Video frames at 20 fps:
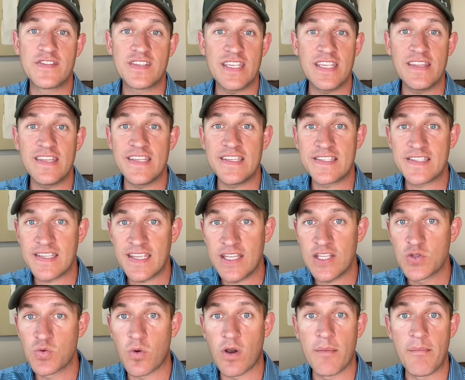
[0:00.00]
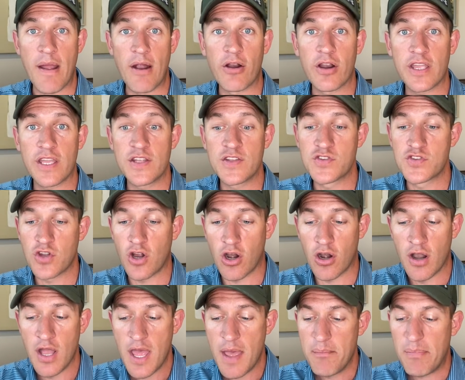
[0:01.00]
seen these scenes where Americans
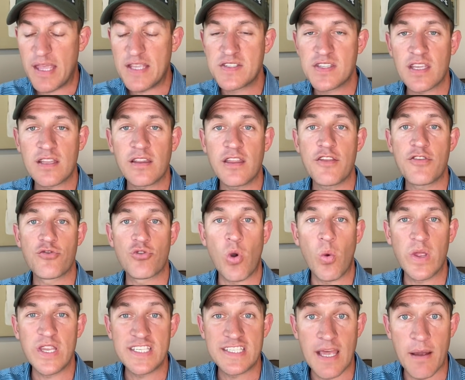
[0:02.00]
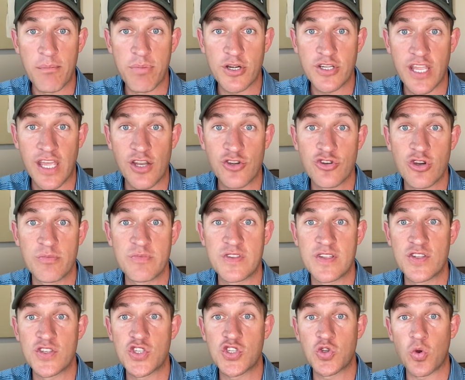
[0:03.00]
are basically throwing temper tantrums
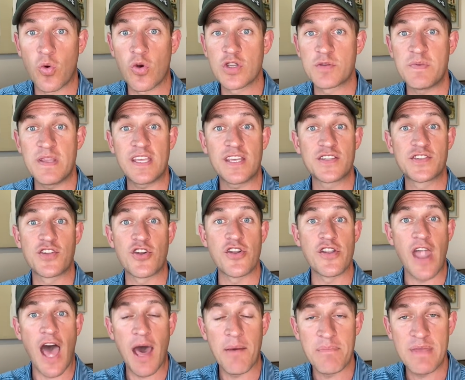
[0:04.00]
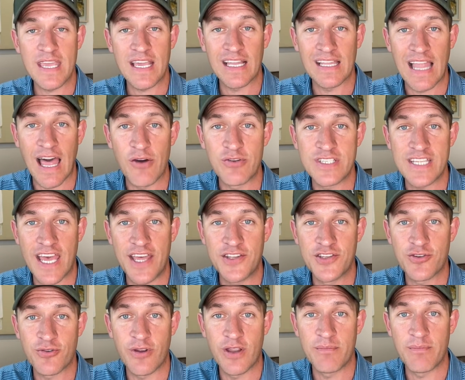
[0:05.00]
in stores because they're not being allowed to
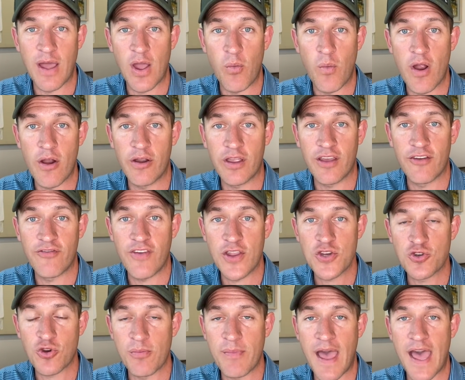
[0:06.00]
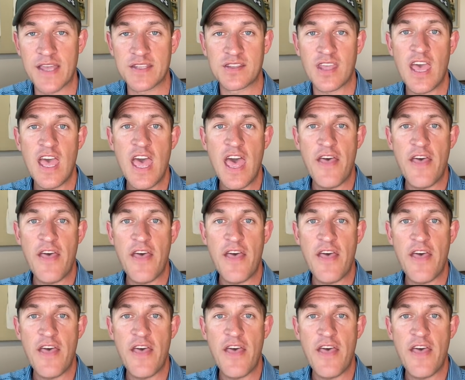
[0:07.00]
enter in by wearing a facial mask.